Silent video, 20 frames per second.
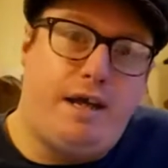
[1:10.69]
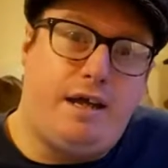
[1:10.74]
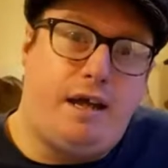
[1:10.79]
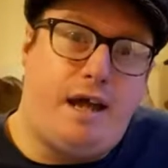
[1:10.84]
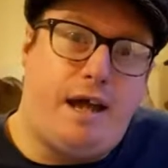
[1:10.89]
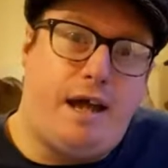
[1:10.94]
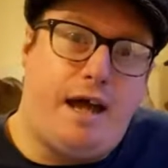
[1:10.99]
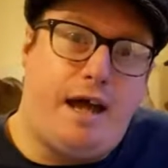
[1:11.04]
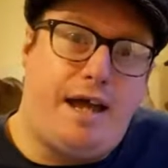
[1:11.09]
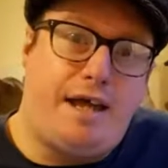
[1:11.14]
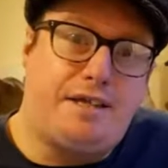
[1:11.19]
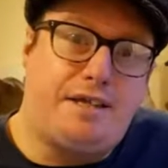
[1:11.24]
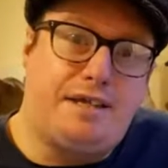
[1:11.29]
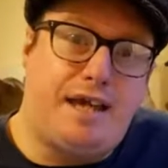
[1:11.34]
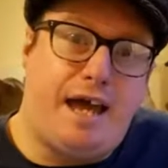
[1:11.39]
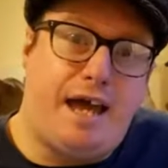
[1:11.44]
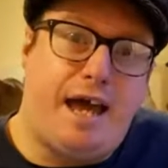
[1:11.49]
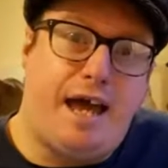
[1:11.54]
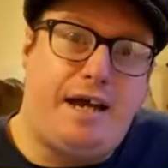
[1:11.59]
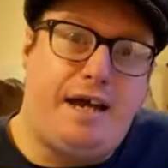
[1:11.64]
Is
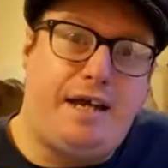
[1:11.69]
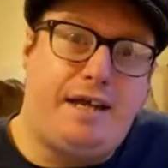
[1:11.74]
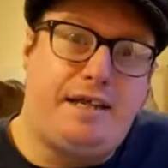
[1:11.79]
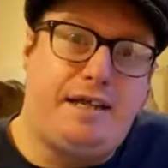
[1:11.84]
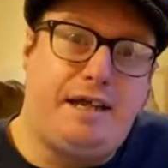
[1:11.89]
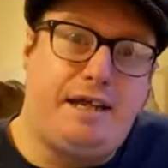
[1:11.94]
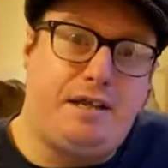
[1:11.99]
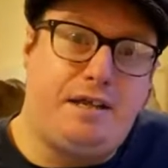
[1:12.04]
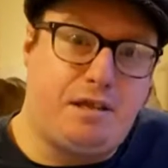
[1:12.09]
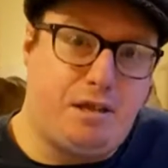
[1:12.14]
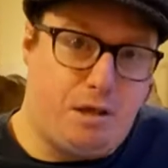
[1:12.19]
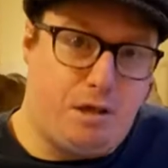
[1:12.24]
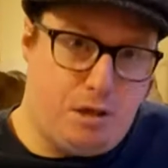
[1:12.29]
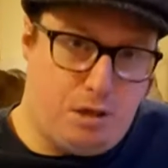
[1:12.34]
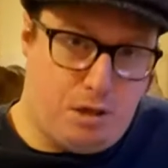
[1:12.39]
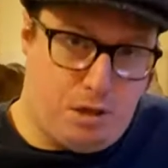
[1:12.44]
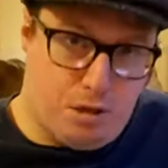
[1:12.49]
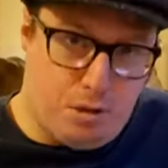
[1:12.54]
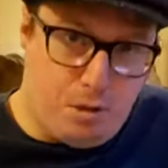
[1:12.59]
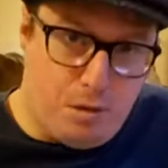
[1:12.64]
there anything that
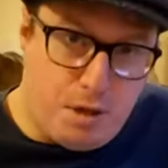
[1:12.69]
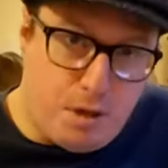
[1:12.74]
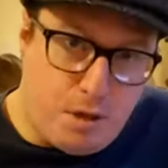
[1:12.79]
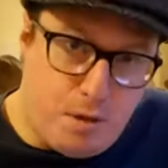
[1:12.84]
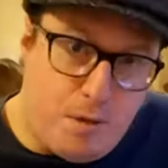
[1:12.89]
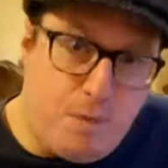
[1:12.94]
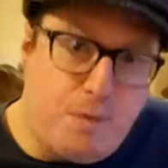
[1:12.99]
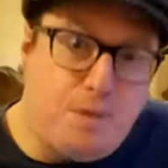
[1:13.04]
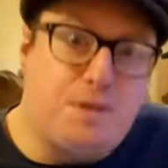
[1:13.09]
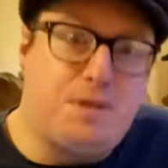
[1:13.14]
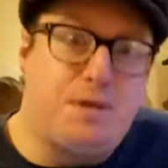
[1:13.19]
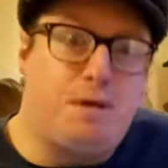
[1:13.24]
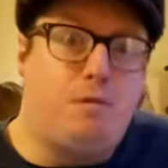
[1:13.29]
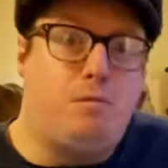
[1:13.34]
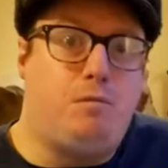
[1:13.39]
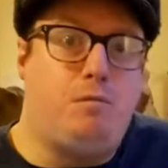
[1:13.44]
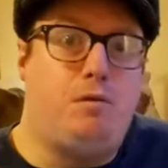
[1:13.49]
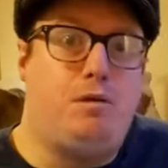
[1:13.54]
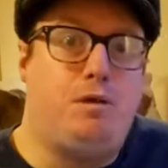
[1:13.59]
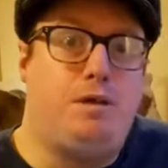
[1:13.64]
you use that
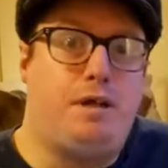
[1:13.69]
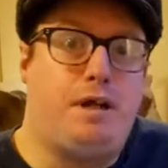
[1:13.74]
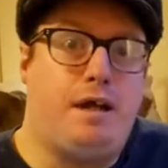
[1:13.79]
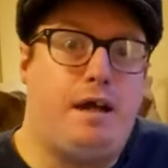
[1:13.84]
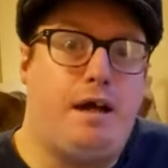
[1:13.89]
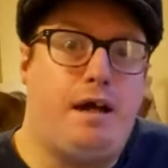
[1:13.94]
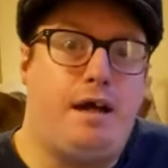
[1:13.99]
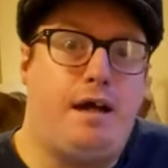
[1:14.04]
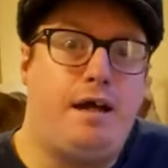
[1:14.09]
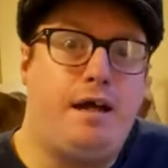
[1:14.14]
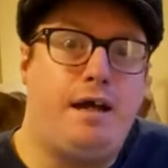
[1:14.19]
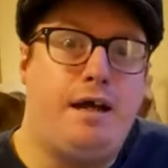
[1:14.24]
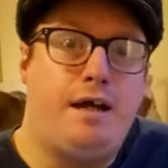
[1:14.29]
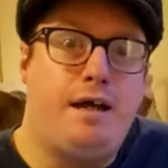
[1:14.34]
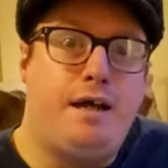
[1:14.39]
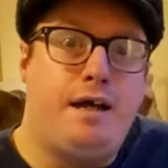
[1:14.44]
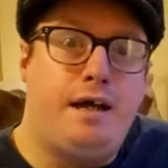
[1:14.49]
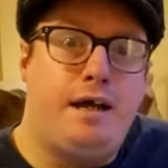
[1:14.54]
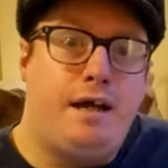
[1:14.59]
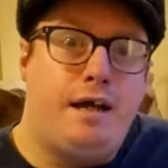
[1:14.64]
would
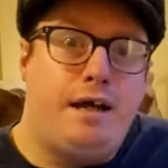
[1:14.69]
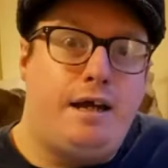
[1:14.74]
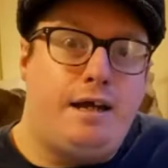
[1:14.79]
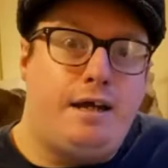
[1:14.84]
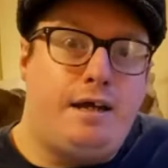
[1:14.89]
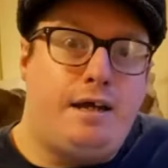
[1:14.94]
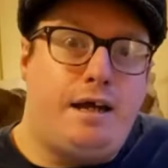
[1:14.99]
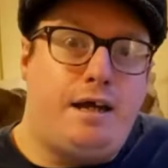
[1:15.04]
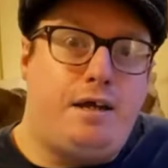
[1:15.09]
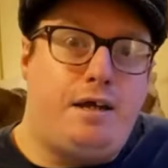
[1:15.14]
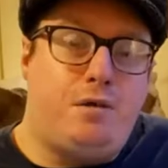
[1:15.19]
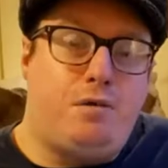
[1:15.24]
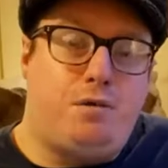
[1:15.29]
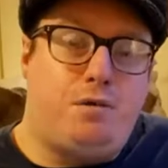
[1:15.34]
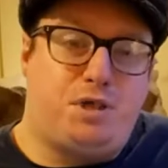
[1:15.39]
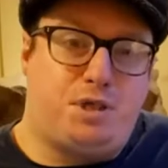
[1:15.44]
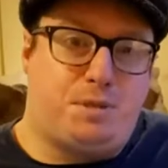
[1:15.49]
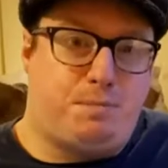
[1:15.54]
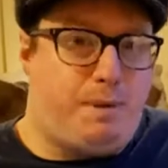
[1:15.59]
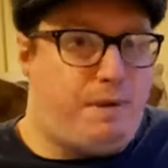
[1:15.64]
get your
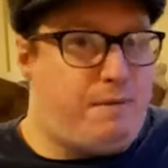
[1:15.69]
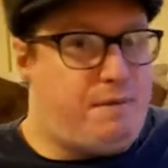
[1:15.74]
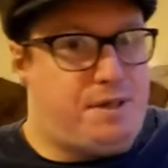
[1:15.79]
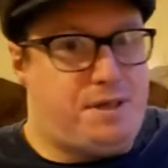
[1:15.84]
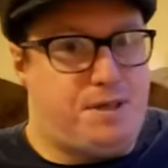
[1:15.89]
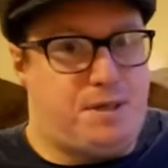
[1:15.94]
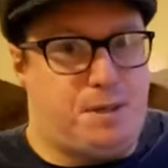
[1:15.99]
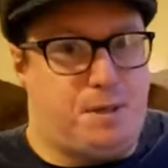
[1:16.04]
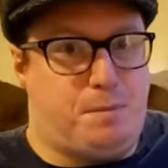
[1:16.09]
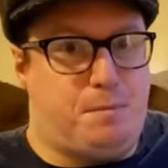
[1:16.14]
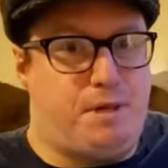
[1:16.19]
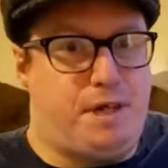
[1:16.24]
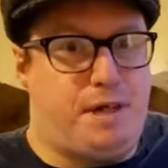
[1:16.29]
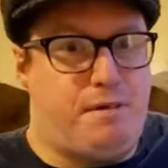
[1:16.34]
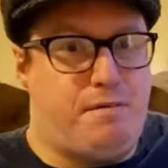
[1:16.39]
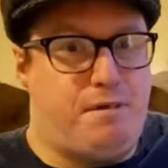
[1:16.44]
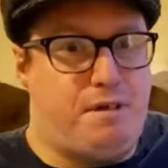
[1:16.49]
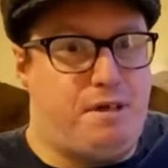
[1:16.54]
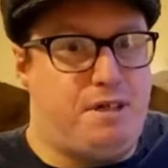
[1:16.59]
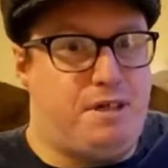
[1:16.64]
spirits up,
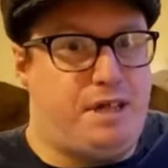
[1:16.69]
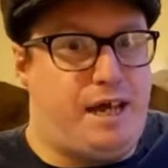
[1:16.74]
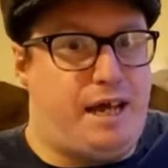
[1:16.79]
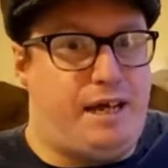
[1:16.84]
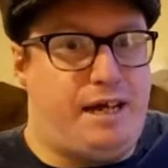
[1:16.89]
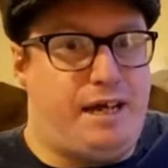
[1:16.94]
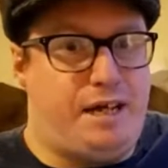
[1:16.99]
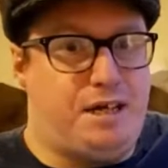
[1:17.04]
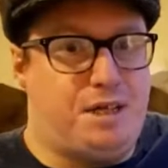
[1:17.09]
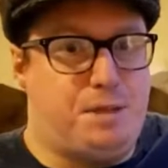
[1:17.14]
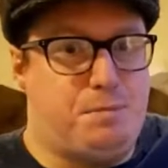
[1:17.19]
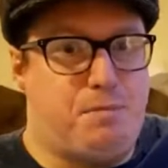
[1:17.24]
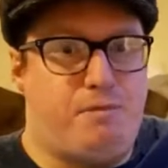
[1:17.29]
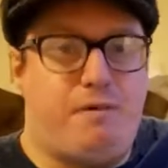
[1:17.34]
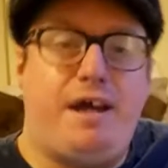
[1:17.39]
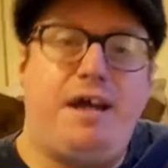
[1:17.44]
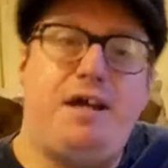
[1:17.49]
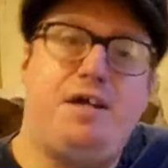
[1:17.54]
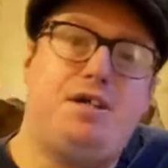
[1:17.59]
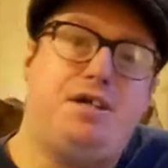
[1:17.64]
give you any
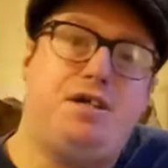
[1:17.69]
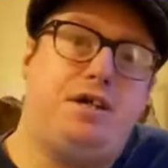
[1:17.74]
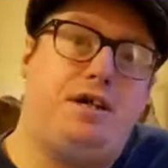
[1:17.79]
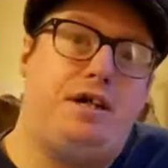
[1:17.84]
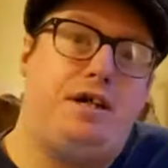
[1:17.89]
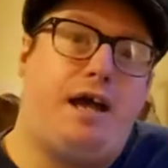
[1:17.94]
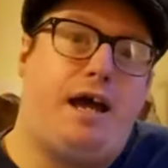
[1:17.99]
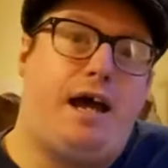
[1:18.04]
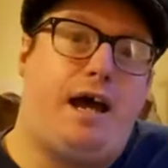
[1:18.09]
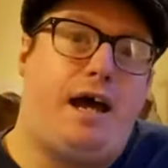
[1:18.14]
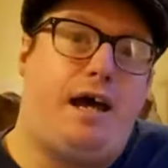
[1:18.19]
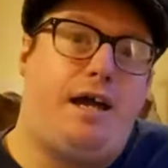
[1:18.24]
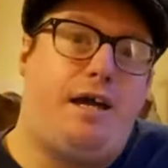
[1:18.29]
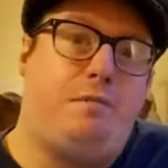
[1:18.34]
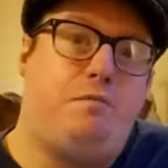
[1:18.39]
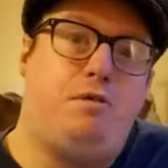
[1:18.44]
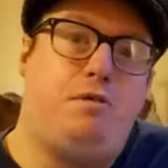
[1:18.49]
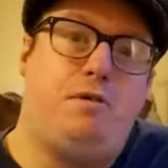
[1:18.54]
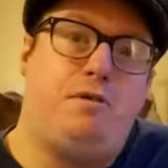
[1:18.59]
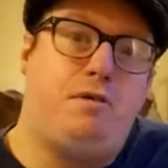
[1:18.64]
inspiration, and
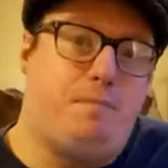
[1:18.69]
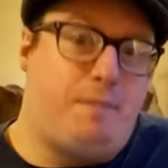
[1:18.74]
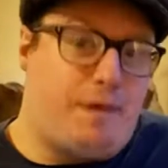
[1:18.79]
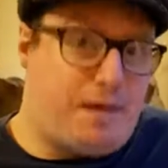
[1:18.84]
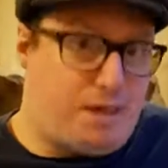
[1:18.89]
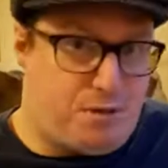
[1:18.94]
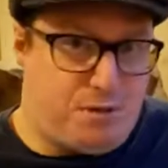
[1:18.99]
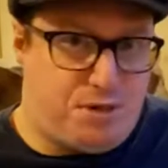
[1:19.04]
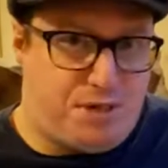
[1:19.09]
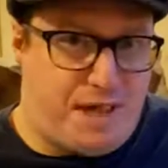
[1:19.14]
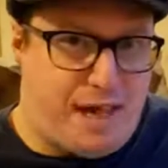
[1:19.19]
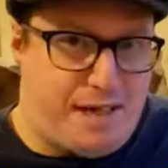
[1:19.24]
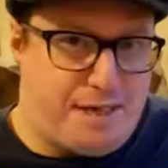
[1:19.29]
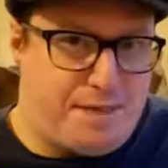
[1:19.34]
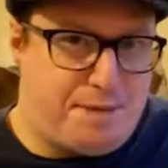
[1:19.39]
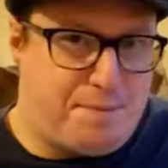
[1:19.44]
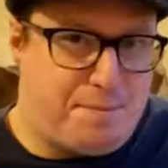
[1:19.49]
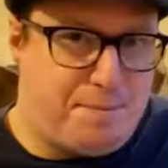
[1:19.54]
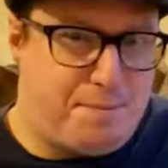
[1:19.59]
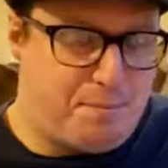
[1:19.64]
improve your mental
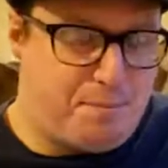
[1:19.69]
state?